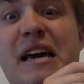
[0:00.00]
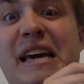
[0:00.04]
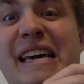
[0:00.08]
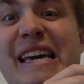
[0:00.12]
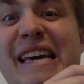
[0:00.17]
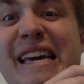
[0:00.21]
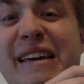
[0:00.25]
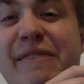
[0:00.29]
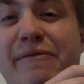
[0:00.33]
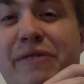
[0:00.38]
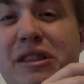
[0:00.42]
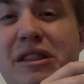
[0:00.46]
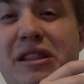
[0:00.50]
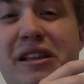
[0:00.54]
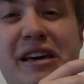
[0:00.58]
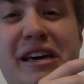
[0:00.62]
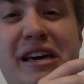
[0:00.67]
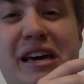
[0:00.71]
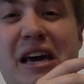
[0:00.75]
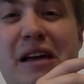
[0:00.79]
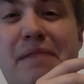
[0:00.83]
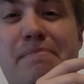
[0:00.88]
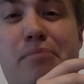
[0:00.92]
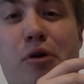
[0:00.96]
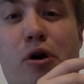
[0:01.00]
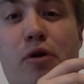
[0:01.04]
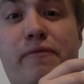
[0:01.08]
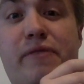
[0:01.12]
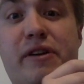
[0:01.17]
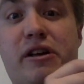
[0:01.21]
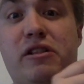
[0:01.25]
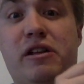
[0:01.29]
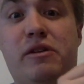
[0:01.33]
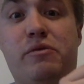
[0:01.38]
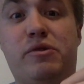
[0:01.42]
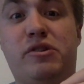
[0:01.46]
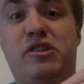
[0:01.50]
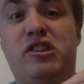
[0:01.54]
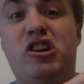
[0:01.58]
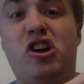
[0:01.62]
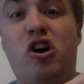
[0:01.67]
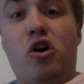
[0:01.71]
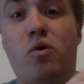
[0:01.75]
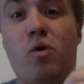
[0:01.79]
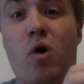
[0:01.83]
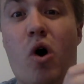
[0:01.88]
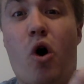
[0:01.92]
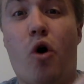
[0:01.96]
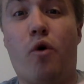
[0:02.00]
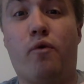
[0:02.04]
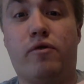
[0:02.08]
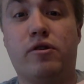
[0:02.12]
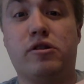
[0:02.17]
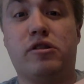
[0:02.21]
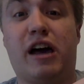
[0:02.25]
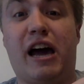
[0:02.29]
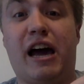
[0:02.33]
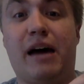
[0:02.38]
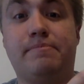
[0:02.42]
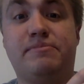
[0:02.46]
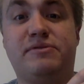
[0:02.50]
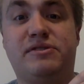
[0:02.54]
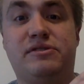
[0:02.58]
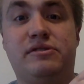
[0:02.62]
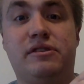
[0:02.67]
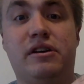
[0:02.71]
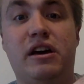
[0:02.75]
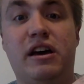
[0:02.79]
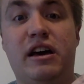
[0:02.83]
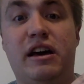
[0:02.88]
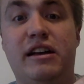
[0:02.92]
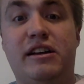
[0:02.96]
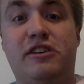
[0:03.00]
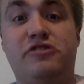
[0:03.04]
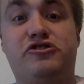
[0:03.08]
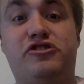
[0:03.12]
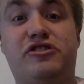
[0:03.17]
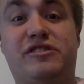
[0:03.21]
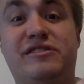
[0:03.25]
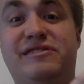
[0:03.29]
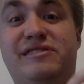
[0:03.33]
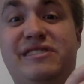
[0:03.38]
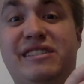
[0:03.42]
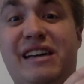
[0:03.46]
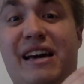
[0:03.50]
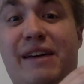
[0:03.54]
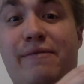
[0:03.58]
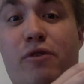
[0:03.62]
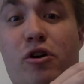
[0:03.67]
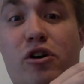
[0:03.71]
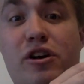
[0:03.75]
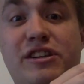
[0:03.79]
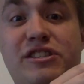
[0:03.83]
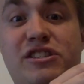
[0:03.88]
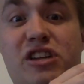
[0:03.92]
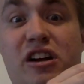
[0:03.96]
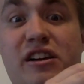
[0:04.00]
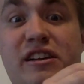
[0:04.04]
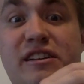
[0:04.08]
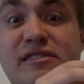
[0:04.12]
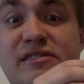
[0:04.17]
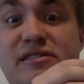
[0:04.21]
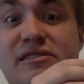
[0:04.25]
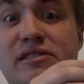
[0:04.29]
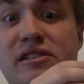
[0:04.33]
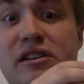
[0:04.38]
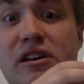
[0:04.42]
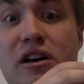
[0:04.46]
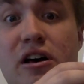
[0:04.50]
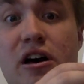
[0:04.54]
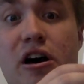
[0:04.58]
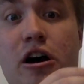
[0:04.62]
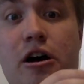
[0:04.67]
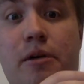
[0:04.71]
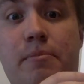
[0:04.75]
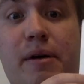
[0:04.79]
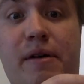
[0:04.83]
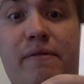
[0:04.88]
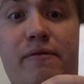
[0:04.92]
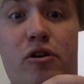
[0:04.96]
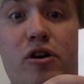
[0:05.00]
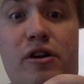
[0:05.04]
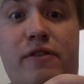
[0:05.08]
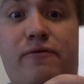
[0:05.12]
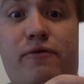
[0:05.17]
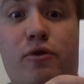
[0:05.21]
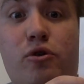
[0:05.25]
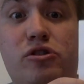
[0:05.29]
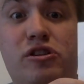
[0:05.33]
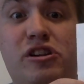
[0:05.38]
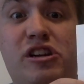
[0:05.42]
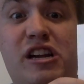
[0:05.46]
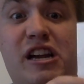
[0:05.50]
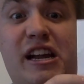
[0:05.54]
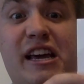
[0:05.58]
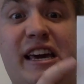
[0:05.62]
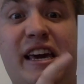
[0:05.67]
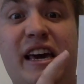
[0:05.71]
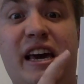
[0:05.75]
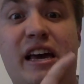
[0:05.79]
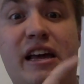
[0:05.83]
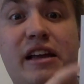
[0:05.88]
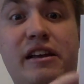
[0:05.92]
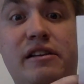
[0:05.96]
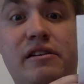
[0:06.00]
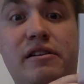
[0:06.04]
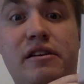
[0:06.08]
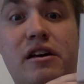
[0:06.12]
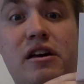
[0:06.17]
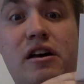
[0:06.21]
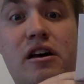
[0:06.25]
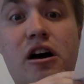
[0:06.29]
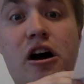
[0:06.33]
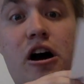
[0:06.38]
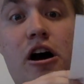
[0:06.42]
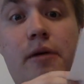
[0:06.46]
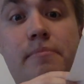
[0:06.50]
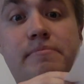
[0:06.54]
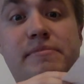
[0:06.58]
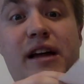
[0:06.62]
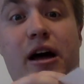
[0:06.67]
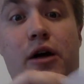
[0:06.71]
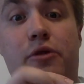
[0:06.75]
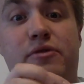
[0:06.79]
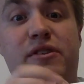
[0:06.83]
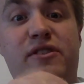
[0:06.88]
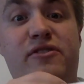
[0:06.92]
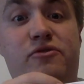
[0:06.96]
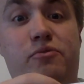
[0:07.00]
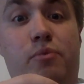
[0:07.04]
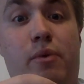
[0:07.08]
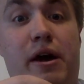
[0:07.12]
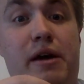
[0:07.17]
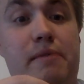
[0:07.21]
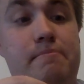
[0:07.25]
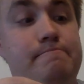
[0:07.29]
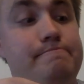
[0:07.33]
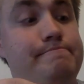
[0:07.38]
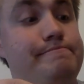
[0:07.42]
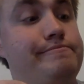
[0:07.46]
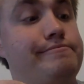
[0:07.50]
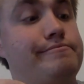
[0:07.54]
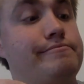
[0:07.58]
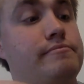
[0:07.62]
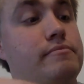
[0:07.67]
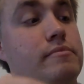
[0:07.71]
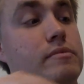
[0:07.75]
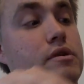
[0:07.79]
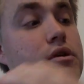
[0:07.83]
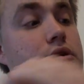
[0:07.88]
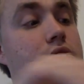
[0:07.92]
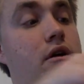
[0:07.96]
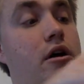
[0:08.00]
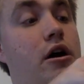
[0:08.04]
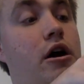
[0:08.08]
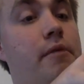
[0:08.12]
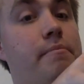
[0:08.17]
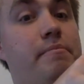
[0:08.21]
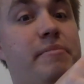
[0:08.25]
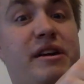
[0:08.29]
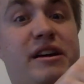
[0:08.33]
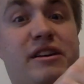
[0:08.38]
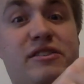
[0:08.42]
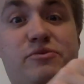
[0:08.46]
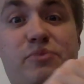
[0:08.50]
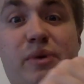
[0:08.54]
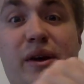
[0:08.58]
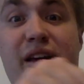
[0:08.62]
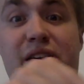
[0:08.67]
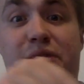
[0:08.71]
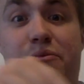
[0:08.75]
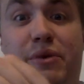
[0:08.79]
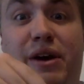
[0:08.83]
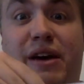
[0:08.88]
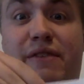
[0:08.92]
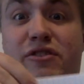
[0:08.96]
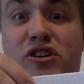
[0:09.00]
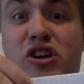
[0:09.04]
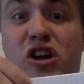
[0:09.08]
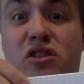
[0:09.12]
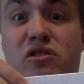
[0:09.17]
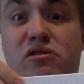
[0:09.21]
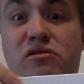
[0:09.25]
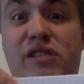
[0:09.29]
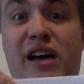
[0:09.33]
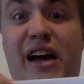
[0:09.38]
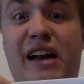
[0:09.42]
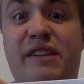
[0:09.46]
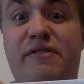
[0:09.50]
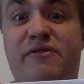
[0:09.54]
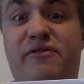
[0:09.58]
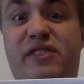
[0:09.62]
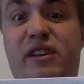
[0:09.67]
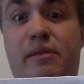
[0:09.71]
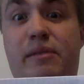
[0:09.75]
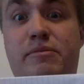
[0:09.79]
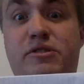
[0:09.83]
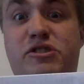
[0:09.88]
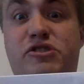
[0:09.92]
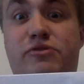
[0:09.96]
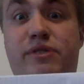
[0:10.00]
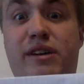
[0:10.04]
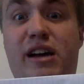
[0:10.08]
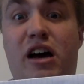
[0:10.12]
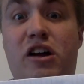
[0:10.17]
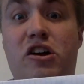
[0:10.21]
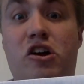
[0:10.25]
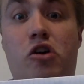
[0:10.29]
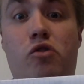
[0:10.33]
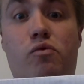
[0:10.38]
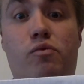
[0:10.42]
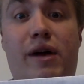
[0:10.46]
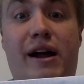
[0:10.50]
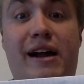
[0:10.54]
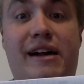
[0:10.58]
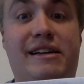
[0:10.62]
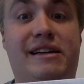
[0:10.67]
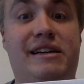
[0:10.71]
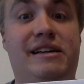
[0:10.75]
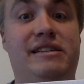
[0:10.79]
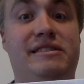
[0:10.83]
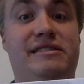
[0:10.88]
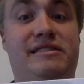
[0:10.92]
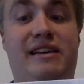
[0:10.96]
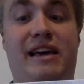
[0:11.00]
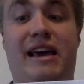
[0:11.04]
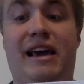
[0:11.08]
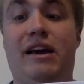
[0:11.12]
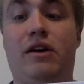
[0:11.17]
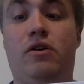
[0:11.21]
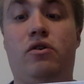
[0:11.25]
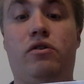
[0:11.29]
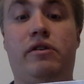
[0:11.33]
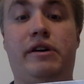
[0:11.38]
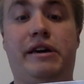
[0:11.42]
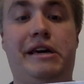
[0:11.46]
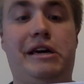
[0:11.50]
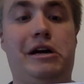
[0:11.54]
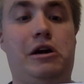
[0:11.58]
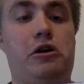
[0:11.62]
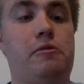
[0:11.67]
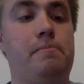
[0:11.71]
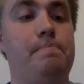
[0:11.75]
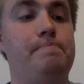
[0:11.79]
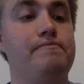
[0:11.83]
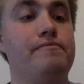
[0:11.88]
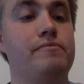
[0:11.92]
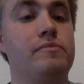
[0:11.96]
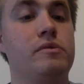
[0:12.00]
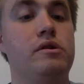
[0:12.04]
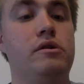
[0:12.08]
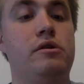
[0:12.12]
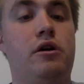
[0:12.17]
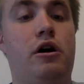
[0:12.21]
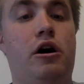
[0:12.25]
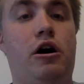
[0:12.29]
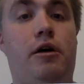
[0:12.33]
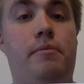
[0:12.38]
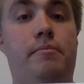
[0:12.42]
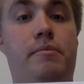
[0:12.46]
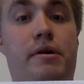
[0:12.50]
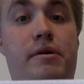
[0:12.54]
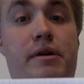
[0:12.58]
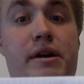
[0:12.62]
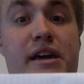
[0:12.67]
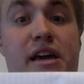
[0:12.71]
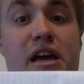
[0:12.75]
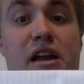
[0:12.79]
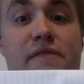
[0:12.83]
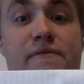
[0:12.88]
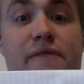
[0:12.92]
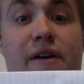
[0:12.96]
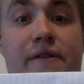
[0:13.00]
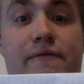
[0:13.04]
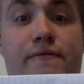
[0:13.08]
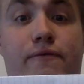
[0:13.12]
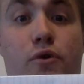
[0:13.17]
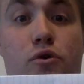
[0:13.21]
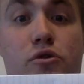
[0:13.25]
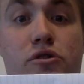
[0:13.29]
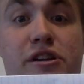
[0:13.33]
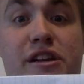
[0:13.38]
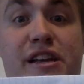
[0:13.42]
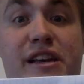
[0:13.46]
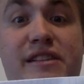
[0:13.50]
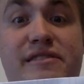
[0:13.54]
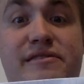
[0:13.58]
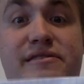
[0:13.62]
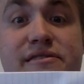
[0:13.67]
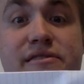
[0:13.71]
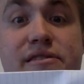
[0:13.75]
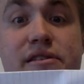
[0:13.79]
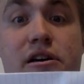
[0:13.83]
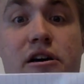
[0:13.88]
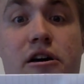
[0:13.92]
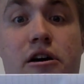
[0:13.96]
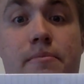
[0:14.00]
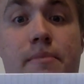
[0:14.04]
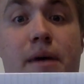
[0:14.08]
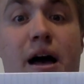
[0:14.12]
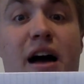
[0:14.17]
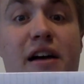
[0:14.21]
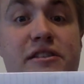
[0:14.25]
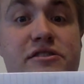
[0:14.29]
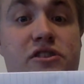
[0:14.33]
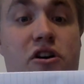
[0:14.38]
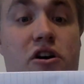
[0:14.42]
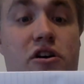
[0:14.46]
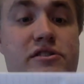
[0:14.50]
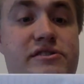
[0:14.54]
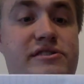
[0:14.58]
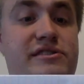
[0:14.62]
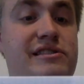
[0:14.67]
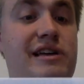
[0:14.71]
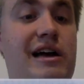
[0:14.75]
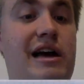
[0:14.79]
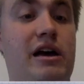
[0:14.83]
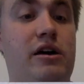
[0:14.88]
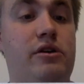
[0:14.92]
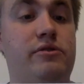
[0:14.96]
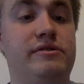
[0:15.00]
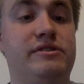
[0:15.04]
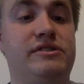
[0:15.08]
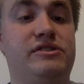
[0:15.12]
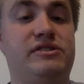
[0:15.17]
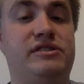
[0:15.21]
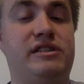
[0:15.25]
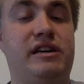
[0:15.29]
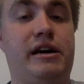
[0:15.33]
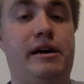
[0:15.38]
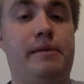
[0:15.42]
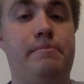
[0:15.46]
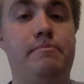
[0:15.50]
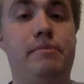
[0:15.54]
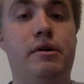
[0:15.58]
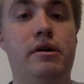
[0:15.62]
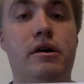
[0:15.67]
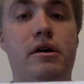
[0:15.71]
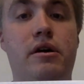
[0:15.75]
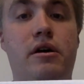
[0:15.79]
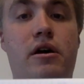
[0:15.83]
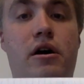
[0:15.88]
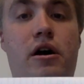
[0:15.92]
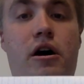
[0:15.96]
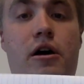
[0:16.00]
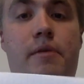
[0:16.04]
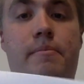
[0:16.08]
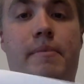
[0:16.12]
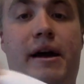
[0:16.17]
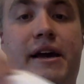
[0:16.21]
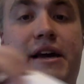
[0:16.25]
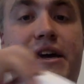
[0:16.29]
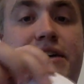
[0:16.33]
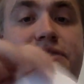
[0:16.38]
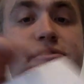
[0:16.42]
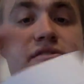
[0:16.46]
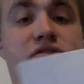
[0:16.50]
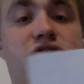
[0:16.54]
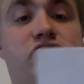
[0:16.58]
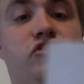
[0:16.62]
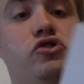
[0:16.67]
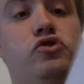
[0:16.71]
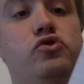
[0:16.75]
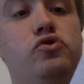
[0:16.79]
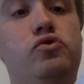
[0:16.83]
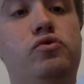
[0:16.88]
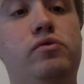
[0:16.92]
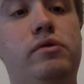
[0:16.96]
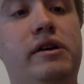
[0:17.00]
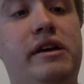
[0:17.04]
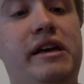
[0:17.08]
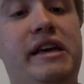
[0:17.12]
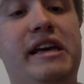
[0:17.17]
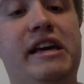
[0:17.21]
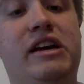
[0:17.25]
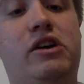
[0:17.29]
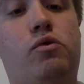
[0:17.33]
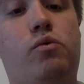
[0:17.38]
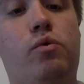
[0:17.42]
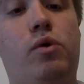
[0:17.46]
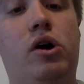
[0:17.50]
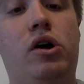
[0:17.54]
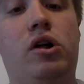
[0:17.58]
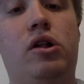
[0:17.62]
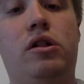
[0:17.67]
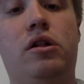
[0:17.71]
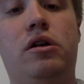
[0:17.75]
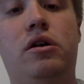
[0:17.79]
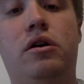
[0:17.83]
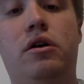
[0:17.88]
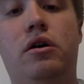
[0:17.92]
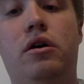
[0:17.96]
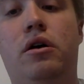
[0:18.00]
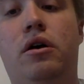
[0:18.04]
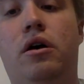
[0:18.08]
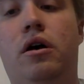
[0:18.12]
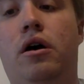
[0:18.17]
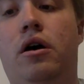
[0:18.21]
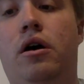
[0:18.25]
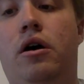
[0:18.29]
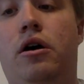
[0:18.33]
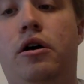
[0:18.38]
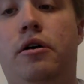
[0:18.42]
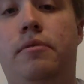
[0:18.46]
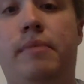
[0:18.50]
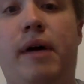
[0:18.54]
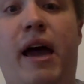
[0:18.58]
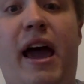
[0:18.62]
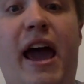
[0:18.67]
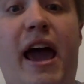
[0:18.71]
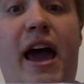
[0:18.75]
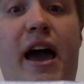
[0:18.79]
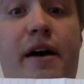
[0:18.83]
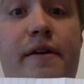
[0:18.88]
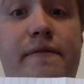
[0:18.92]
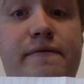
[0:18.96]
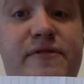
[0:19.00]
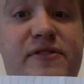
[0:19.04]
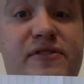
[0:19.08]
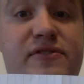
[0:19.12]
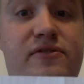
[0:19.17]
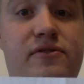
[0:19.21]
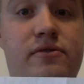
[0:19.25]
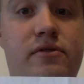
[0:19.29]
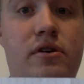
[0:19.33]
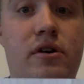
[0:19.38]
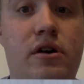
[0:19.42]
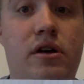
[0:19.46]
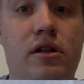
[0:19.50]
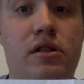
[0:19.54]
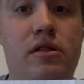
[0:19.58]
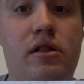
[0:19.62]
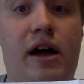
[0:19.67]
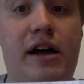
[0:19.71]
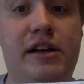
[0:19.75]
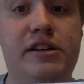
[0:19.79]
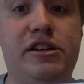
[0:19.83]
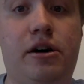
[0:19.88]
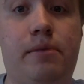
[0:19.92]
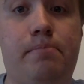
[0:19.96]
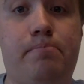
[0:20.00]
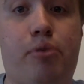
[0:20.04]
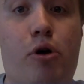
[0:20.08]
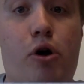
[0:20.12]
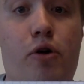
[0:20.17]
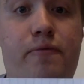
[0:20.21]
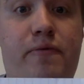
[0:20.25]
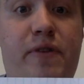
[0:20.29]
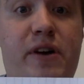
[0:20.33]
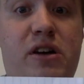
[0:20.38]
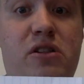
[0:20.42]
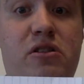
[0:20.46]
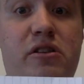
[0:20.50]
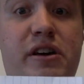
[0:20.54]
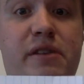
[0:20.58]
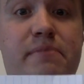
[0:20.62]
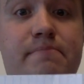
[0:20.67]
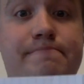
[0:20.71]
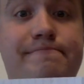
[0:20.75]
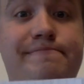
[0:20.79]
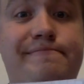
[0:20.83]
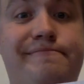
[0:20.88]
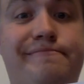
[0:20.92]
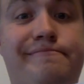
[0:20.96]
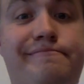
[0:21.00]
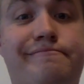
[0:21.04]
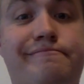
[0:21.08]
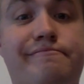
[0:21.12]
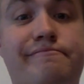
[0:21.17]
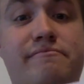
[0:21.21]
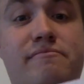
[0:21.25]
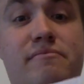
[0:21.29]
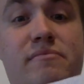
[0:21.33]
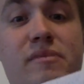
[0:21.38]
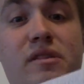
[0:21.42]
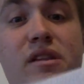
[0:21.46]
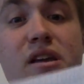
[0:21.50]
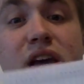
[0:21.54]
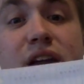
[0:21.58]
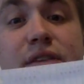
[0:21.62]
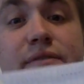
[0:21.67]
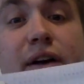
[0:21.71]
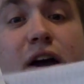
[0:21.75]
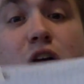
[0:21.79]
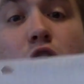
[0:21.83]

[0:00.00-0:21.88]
evenly and perfectly with no overlaps. Now, as you can see, I've already done it. I've already folded it again down this way because we have another line of symmetry on our rectangle here. Again, if I folded it hot dog style this time, I get two equal halves lined up perfectly. And if I